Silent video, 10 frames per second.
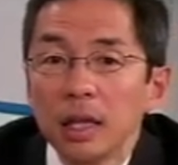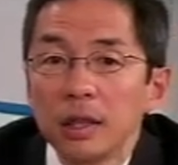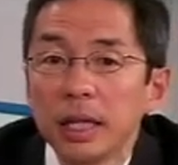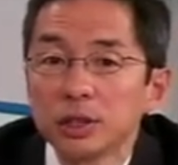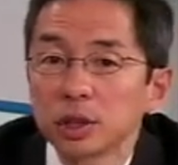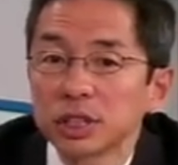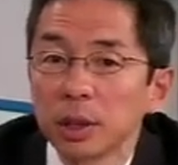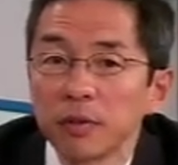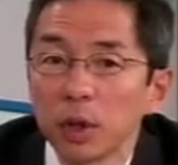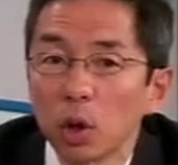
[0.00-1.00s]
These are
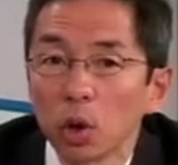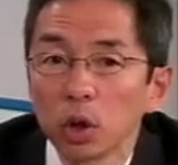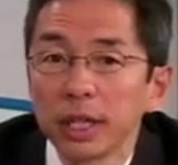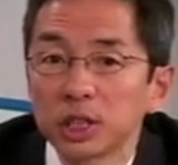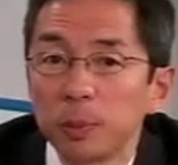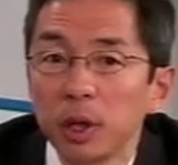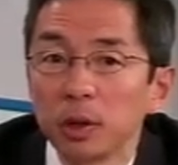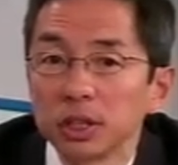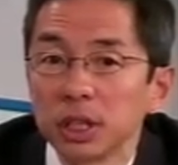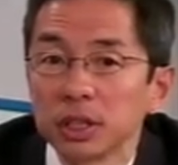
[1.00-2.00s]
some of the early
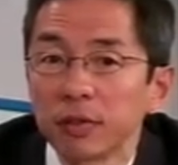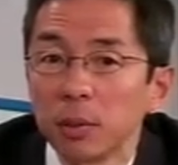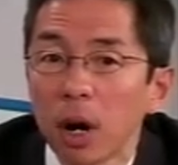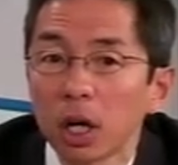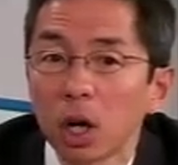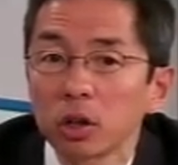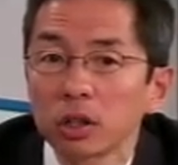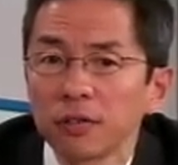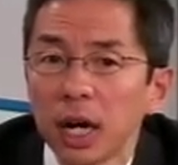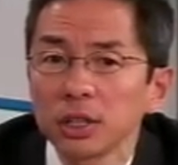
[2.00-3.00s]
experiences of the Monarch
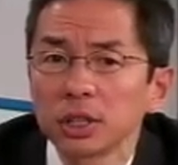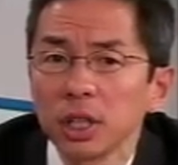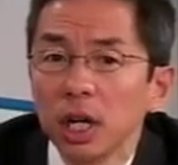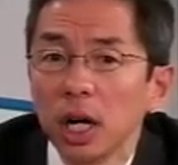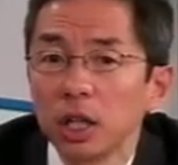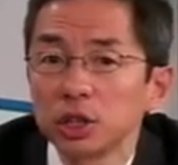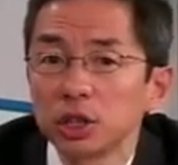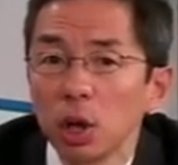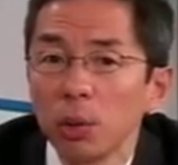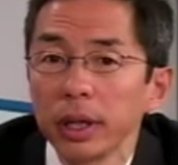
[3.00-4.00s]
device
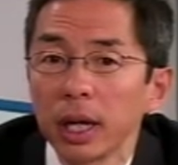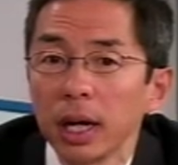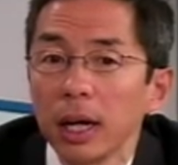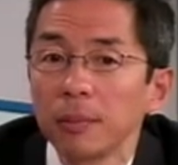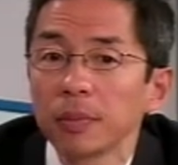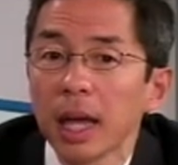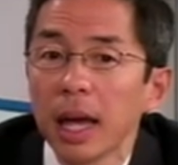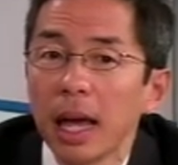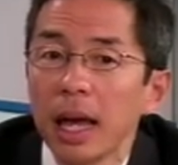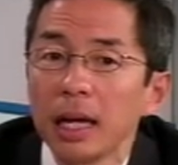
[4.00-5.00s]
showing
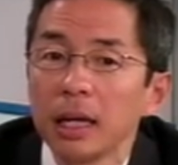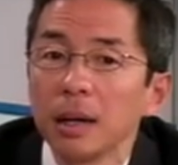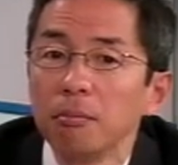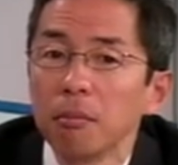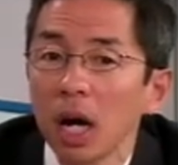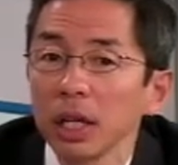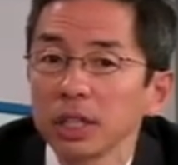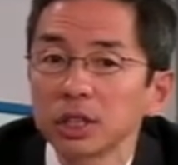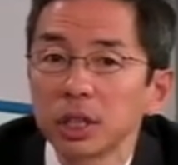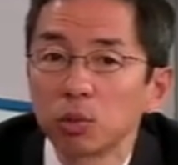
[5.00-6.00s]
a
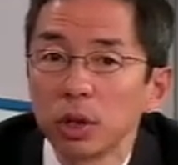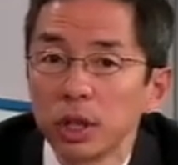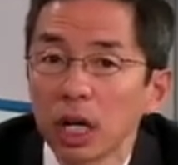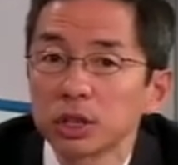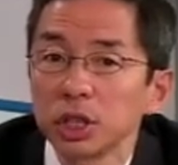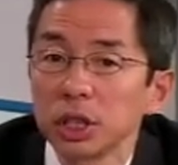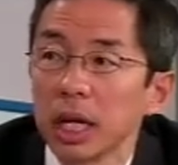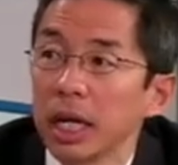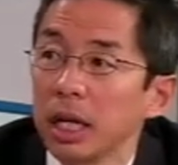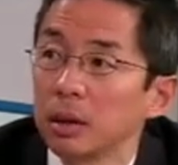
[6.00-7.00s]
modest reduction
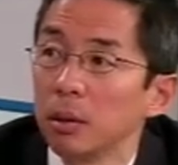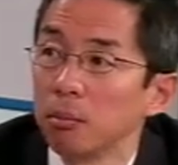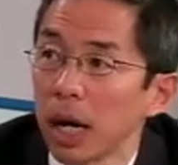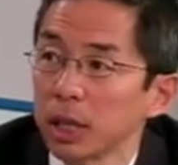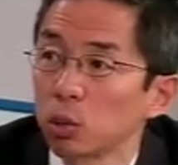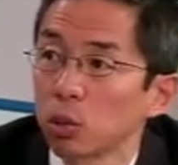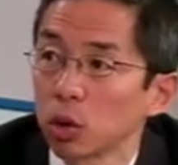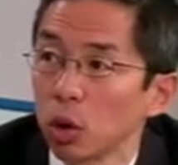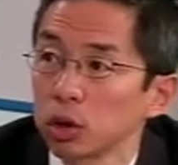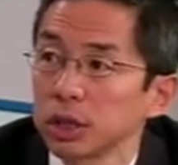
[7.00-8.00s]
in mitral
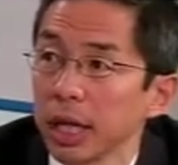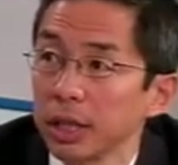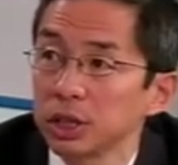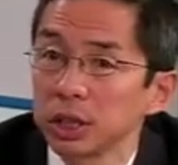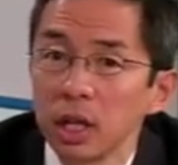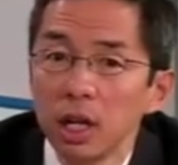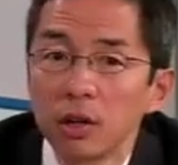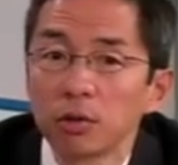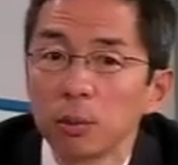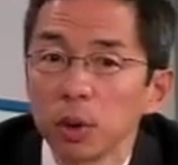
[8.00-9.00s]
regurgitation
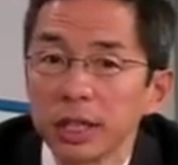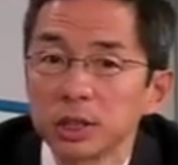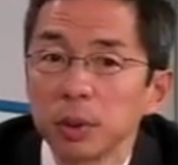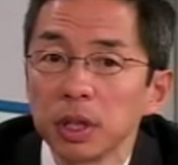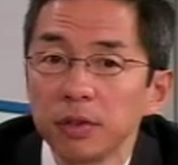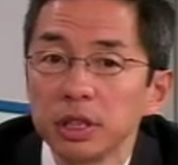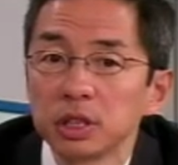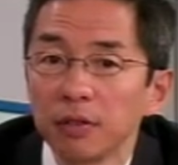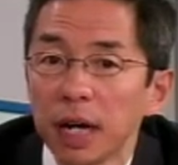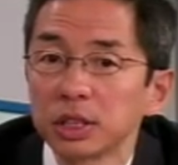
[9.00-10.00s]
from placement of these
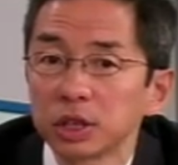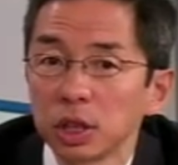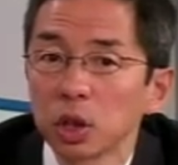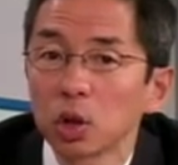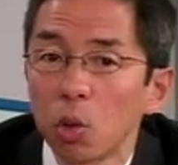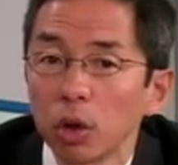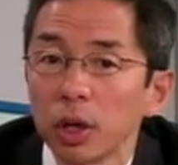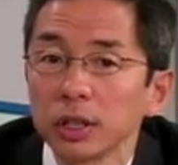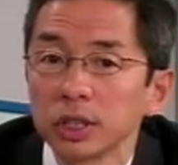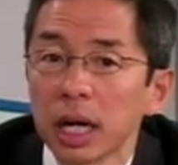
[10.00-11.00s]
devices in the
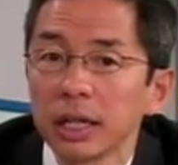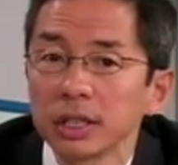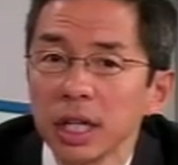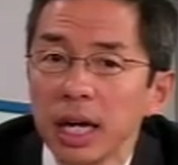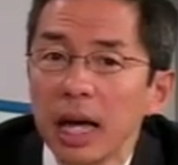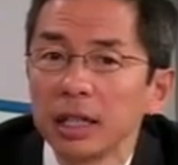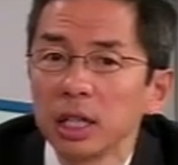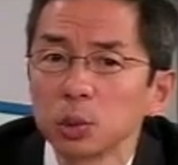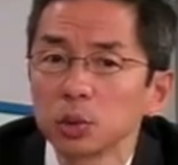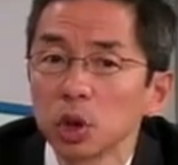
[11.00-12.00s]
coronary sinus. And
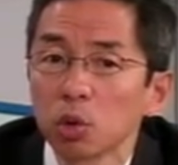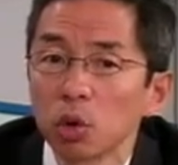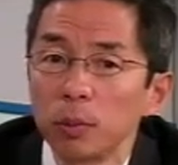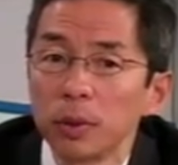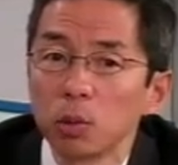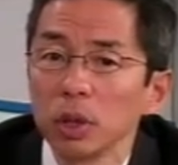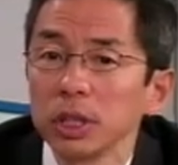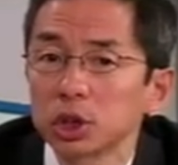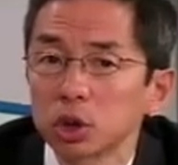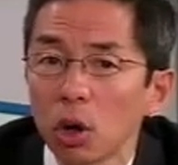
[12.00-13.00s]
this was a group that
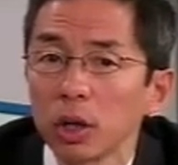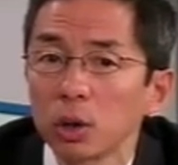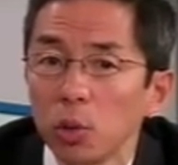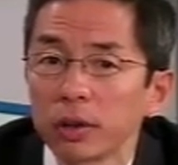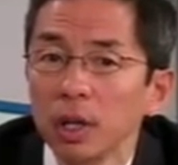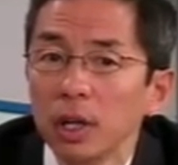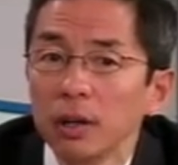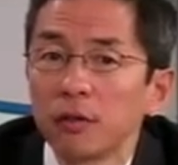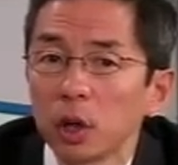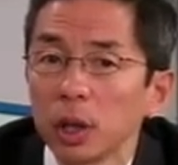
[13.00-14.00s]
really started with
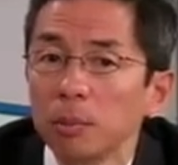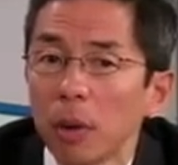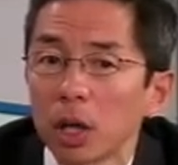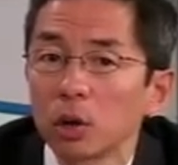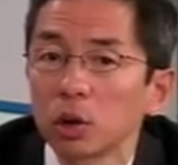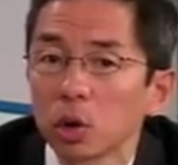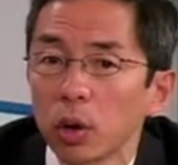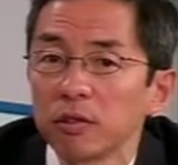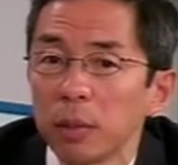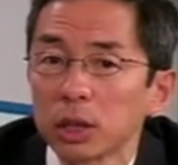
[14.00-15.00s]
fairly moderate
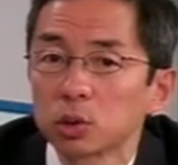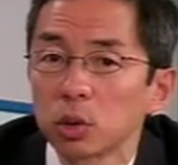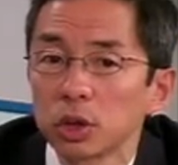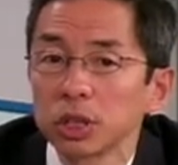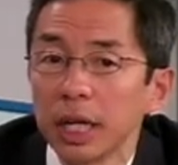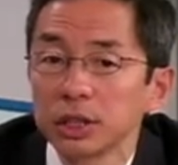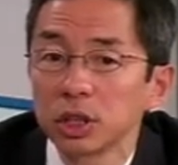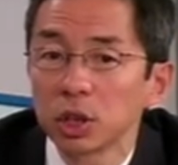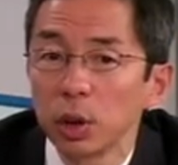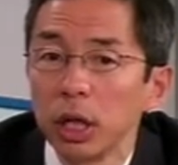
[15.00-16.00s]
degree of mitral
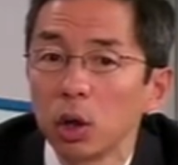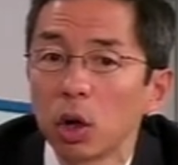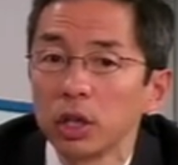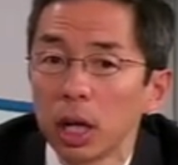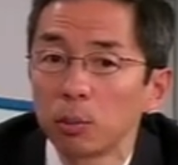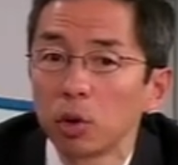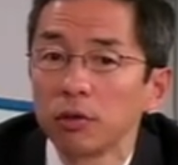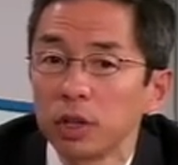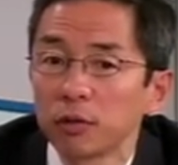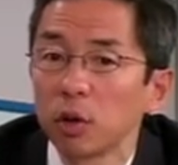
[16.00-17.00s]
regurgitation. So here are a number
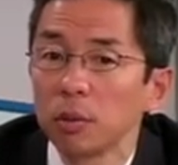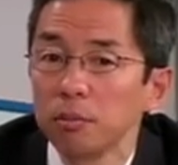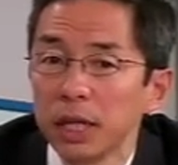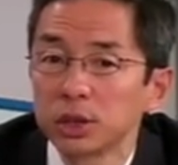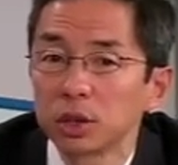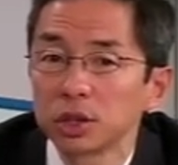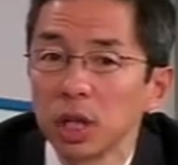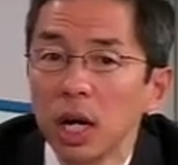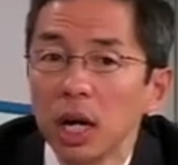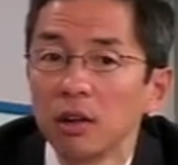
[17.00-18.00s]
of different measures
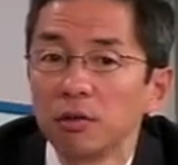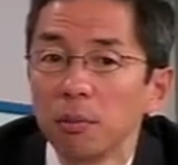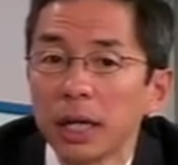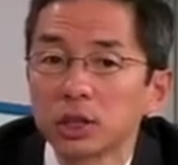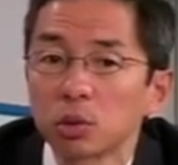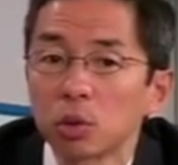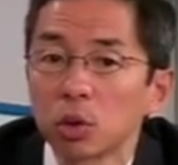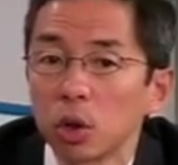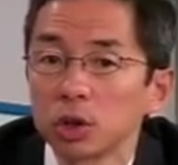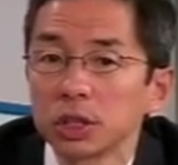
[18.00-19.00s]
of mitral
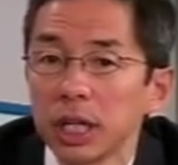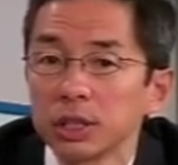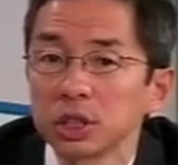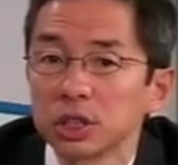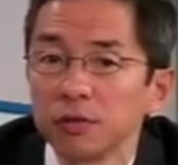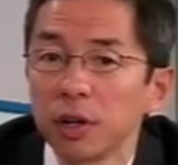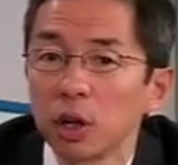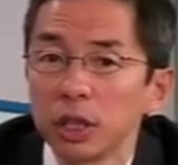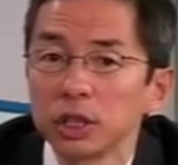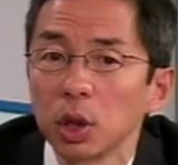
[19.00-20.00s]
regurgitation
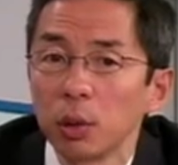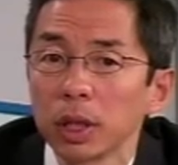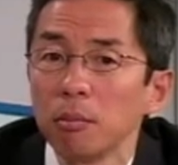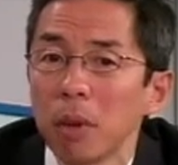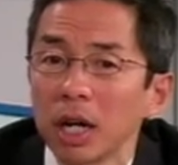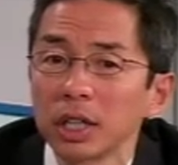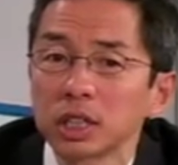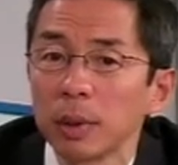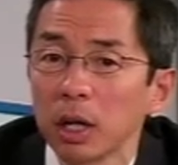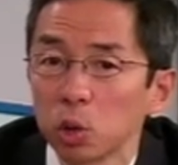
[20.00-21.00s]
severity showing a modest
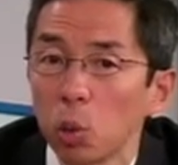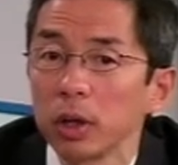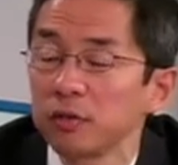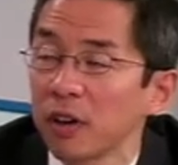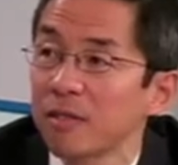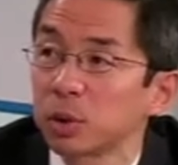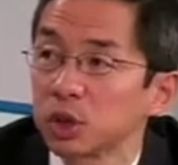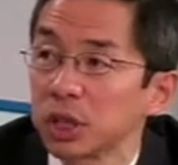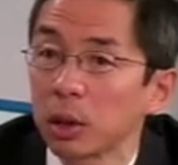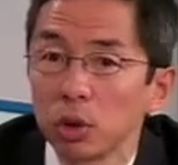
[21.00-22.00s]
about
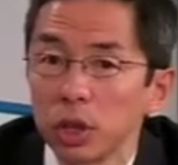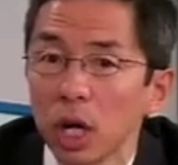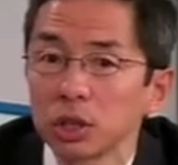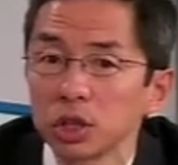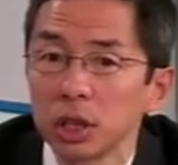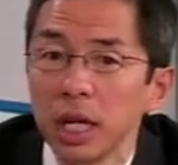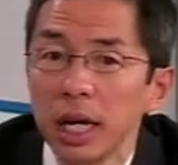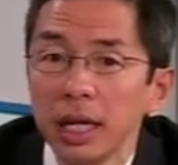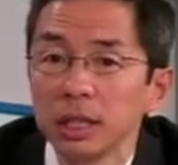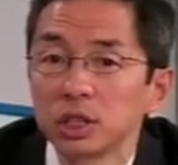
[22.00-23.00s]
25% reduction
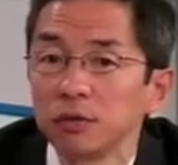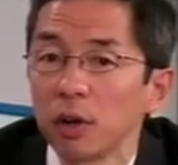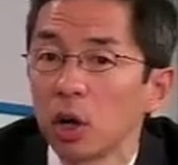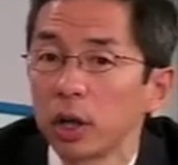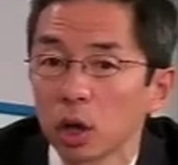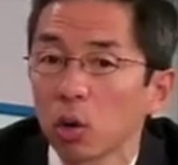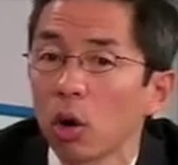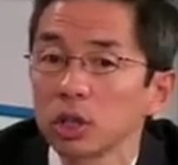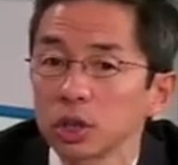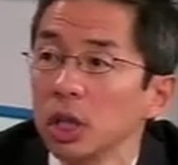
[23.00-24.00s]
in severity
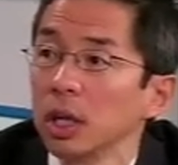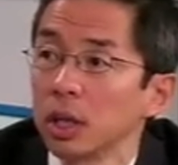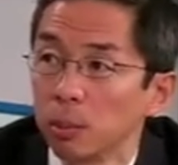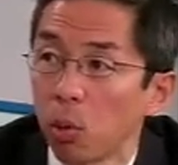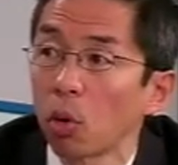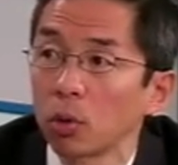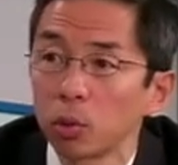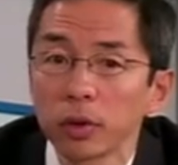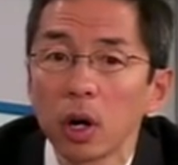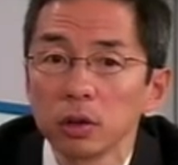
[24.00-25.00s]
across the board
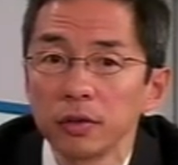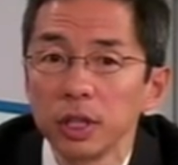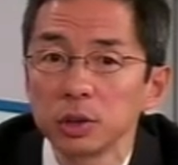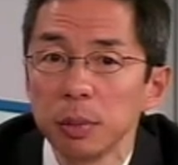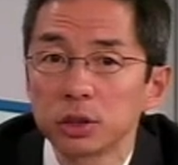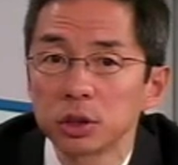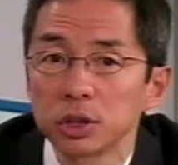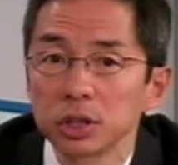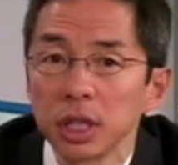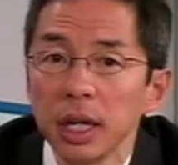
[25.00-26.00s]
with all of these measures.